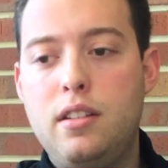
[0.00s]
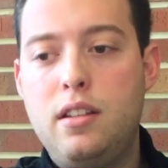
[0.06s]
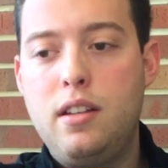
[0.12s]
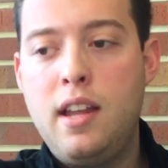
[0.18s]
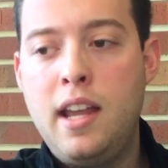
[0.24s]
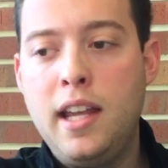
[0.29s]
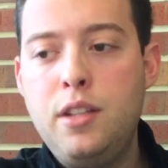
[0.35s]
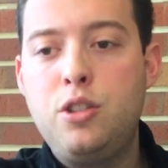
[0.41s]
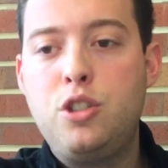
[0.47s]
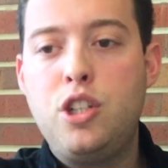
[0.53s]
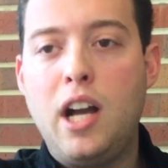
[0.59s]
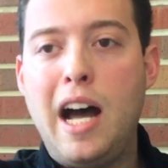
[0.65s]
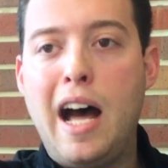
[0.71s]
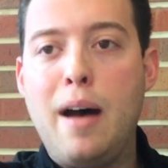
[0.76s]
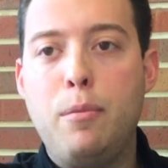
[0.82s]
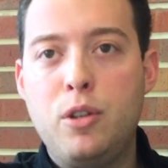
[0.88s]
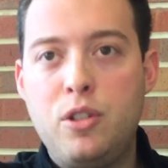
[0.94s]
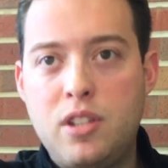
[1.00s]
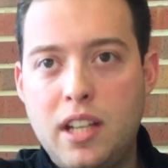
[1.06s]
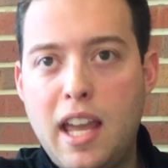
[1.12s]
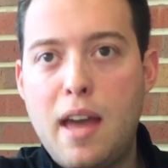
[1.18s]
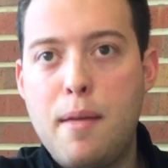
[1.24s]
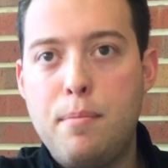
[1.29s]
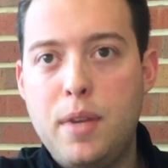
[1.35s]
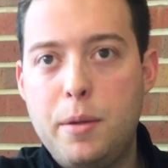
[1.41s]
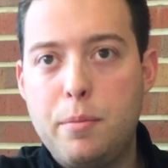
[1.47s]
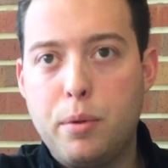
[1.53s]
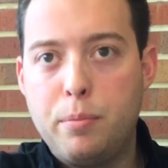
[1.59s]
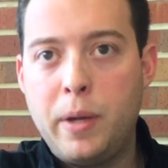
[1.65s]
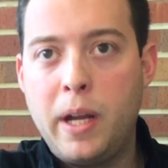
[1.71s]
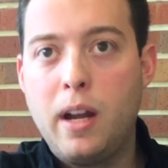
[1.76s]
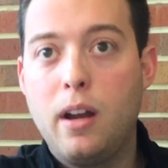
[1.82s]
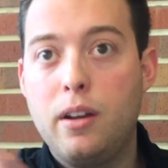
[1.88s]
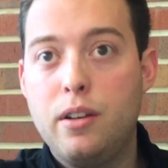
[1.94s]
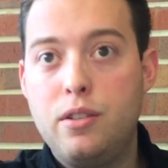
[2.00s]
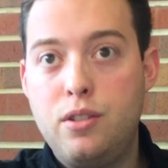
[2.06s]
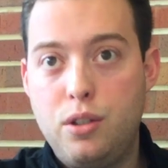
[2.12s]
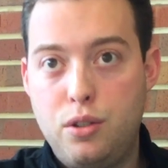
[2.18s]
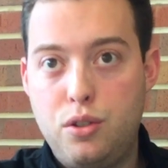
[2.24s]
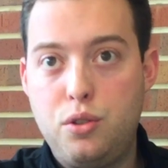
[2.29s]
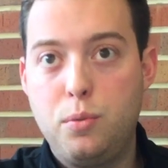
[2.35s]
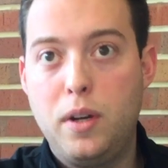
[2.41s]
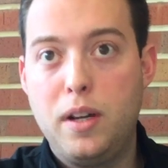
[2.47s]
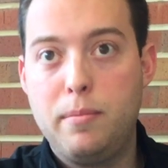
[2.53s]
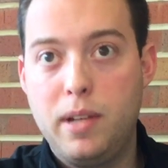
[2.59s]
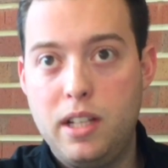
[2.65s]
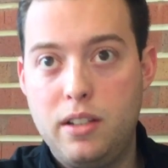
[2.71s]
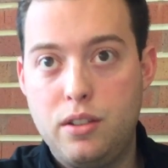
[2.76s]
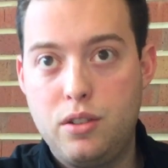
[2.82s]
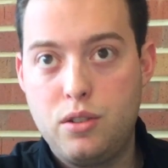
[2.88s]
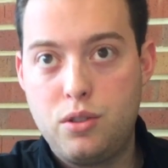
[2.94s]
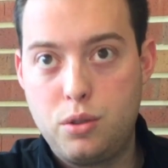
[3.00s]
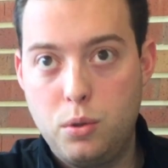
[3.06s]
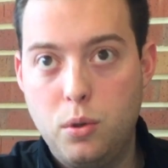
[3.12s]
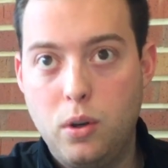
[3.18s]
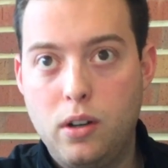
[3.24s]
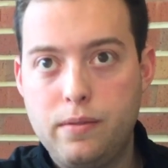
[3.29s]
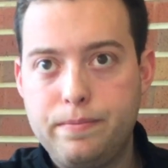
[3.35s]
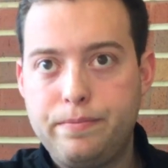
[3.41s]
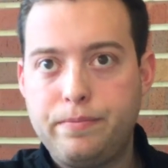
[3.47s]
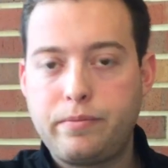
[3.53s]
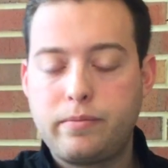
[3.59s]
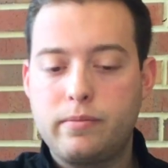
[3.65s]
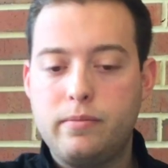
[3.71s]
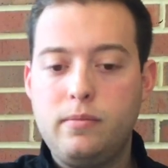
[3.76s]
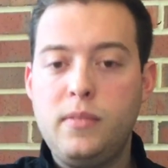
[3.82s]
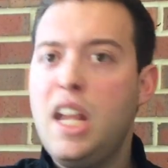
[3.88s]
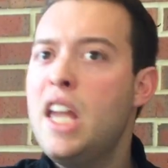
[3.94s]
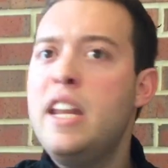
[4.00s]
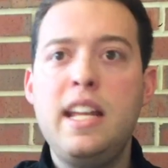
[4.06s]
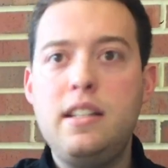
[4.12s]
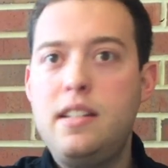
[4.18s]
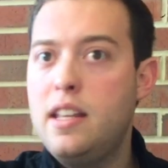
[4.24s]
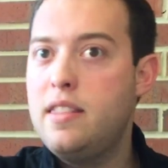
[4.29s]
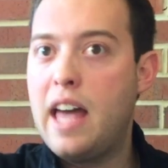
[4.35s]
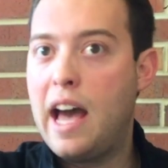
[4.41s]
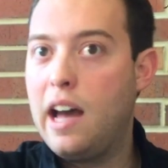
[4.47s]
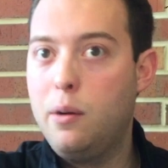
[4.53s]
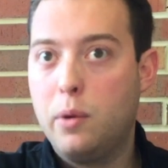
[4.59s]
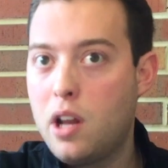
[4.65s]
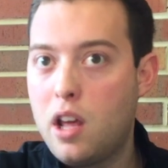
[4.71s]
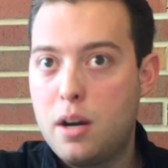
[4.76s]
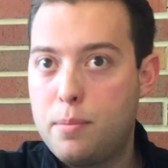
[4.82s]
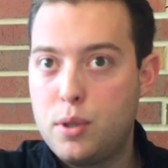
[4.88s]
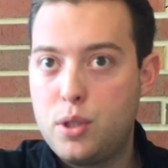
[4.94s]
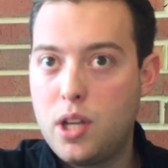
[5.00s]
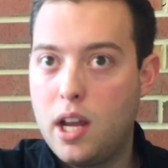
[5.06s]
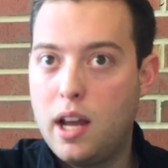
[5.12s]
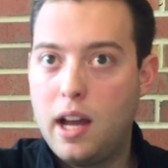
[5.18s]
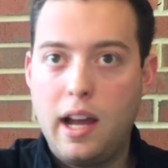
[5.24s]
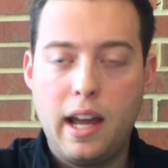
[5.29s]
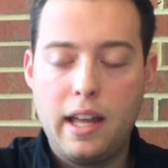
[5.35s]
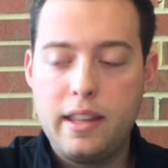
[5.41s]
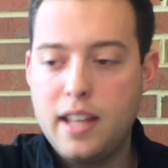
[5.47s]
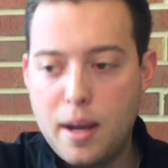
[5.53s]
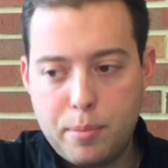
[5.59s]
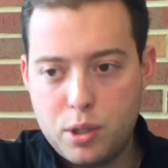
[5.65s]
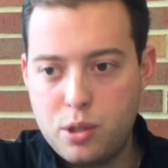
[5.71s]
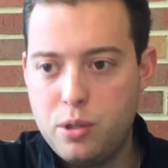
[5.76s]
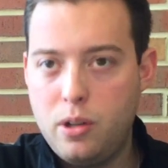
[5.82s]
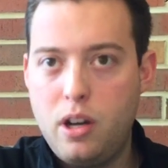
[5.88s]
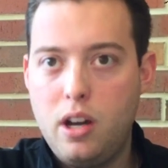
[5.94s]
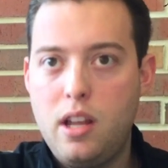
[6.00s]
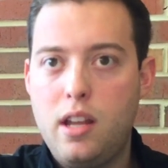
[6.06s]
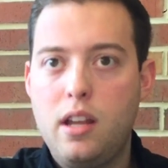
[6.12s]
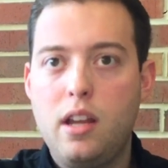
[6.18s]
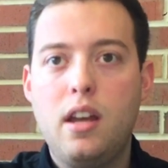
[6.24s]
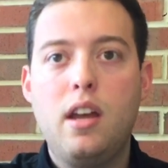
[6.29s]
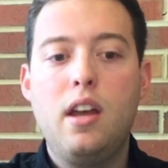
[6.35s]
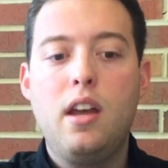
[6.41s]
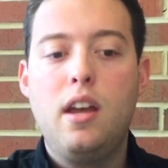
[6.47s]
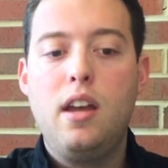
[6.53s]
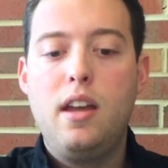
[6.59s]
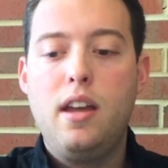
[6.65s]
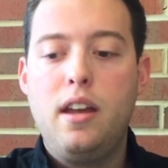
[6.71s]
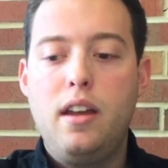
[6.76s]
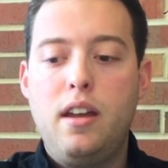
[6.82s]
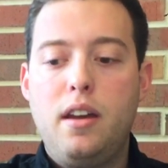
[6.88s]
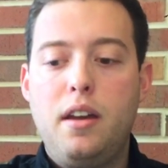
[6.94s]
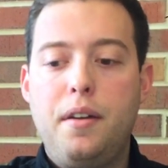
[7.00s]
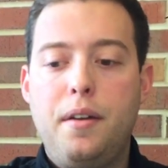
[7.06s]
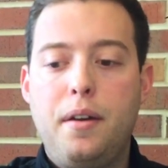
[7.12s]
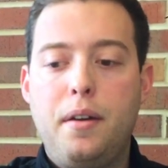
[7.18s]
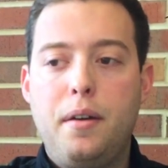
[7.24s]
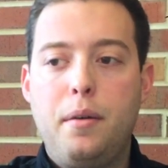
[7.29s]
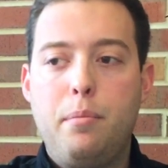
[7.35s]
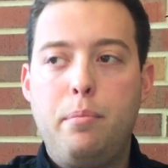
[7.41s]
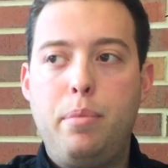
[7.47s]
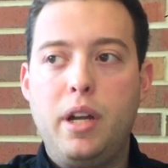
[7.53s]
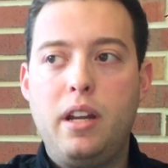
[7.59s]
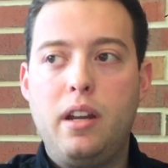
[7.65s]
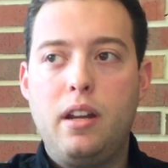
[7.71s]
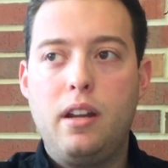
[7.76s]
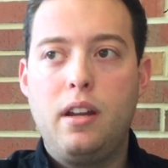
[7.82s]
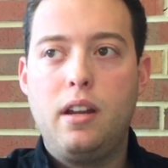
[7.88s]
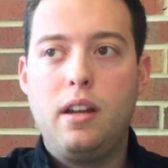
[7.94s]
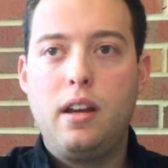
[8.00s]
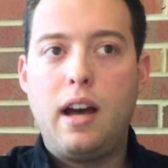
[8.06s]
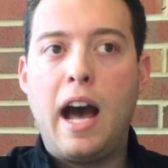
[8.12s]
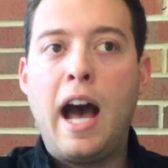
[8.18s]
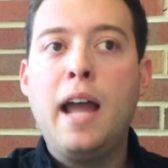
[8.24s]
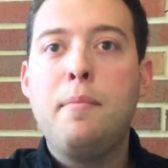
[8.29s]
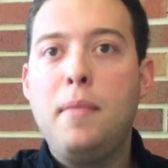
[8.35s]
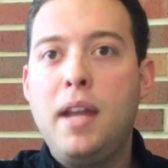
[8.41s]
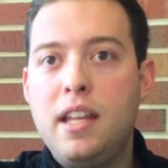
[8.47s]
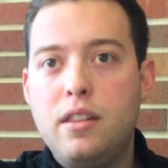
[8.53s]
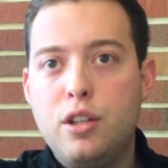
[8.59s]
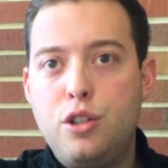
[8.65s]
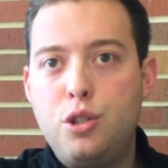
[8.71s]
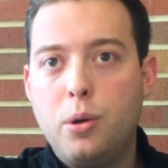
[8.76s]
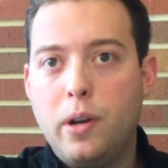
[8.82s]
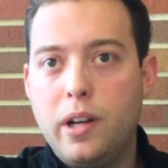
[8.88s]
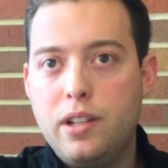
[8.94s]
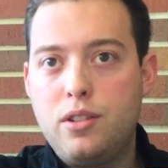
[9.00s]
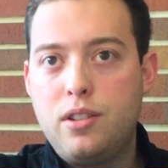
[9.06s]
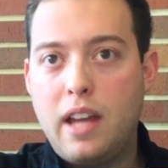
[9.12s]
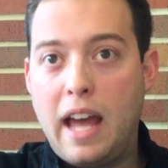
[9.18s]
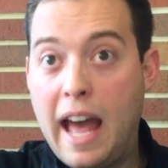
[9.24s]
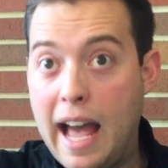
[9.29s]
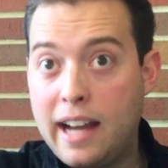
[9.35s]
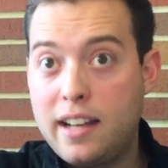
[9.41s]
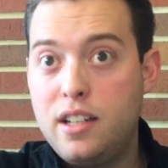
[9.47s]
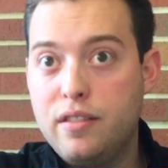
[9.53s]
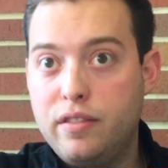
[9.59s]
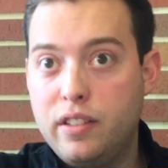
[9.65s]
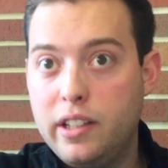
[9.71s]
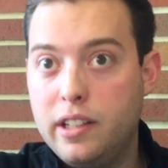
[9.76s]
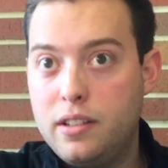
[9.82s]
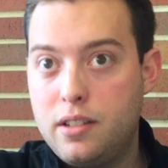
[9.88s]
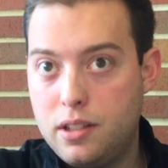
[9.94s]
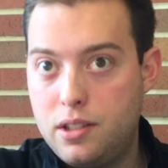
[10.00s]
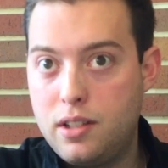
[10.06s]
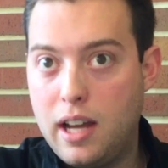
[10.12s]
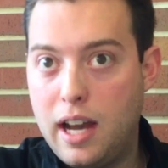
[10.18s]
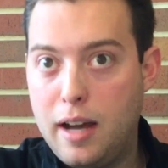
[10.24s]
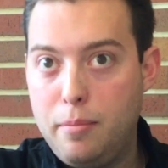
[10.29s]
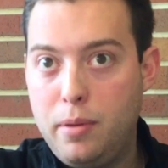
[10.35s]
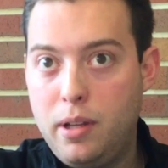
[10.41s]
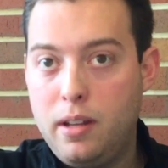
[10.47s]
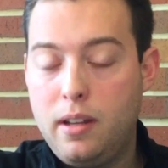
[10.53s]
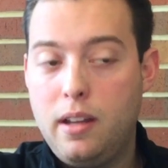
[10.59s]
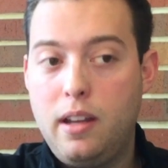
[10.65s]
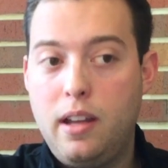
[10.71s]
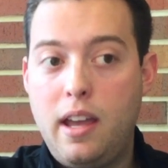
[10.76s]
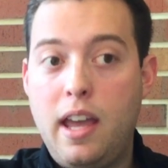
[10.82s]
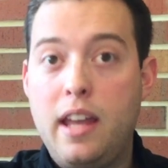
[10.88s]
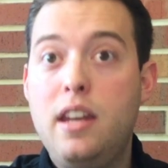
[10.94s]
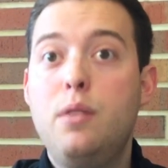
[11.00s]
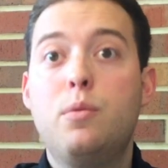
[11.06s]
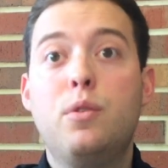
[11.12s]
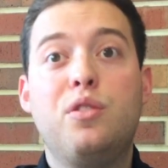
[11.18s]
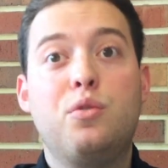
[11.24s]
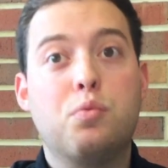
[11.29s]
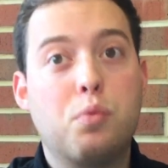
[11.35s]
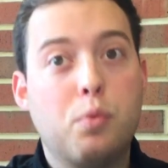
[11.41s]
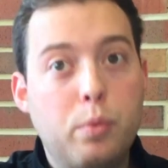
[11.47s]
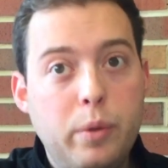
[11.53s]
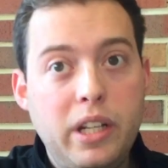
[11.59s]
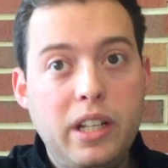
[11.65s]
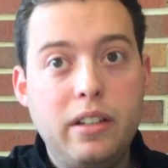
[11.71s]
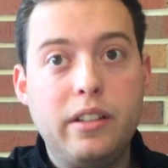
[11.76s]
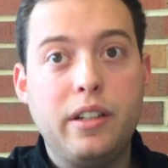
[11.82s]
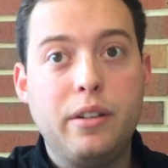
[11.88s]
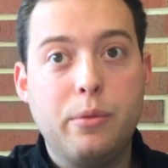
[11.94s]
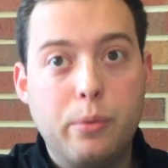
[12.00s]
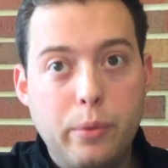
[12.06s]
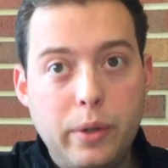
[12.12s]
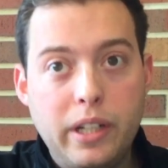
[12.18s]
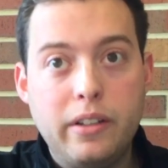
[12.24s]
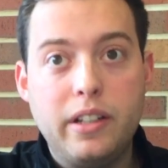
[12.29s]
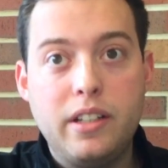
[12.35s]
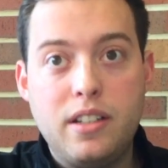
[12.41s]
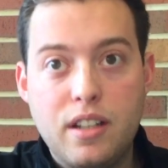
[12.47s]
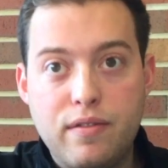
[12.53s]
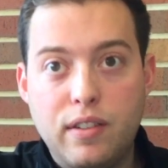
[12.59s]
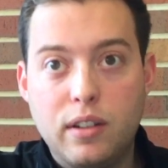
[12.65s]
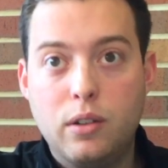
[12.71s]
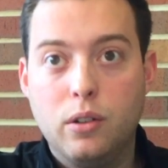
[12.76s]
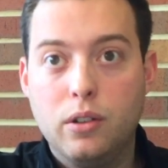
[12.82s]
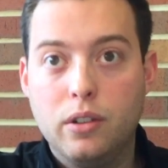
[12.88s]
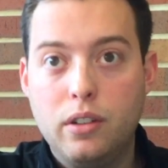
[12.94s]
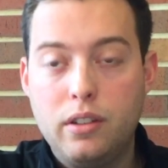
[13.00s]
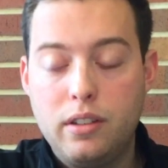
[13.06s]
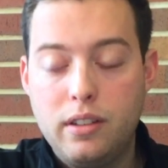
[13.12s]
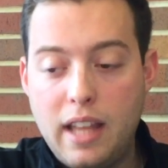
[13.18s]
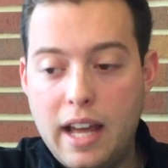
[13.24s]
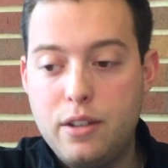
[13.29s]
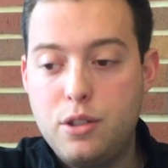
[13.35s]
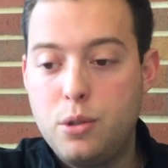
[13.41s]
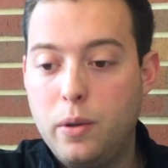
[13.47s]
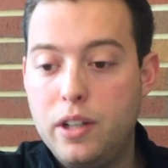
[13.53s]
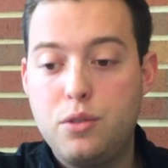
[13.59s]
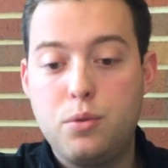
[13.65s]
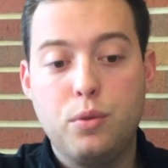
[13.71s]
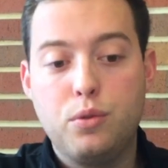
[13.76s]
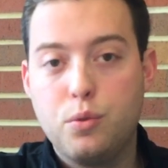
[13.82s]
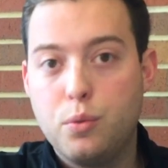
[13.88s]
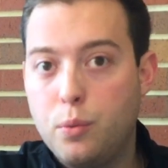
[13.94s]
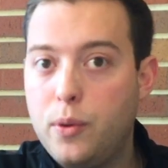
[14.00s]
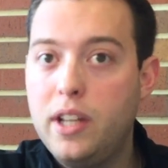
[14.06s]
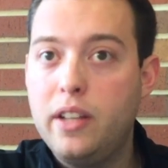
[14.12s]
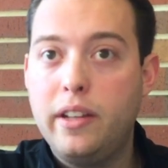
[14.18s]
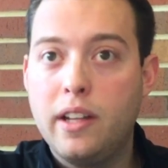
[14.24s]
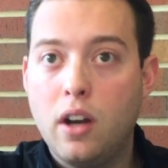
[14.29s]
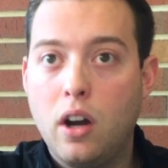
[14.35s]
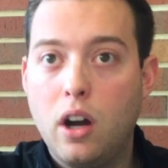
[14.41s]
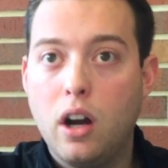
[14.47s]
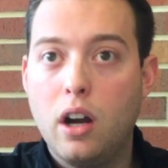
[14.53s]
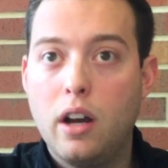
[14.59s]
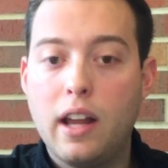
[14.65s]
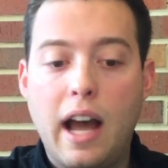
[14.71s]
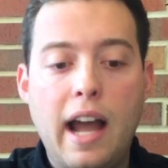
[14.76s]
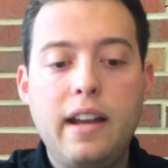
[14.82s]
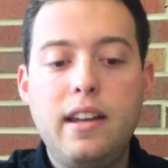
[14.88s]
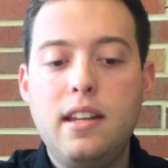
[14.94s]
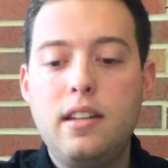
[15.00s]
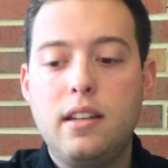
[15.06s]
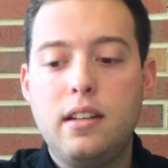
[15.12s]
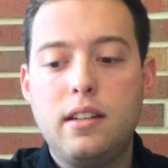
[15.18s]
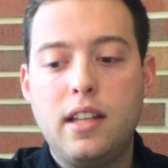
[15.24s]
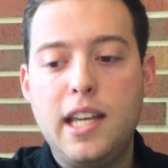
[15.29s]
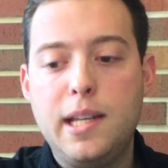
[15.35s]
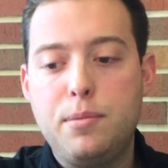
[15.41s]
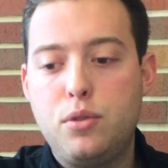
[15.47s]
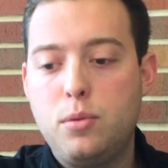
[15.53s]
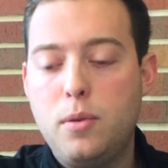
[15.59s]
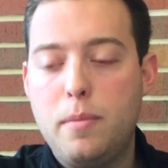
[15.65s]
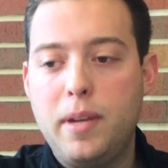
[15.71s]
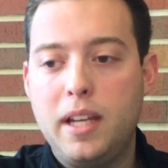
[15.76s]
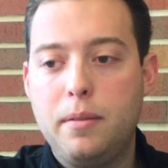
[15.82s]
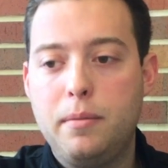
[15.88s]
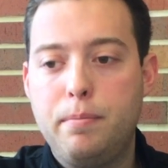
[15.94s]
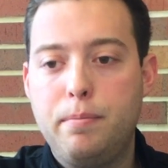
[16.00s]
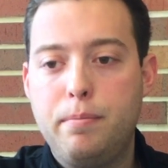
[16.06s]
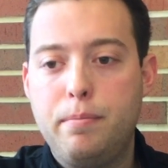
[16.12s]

his job was to get me prepared to swim in school. And he did that 100%. I had the opportunity, but I made the choice actively to stop. And it was really, really difficult. That choice was really hard. I didn't keep swimming.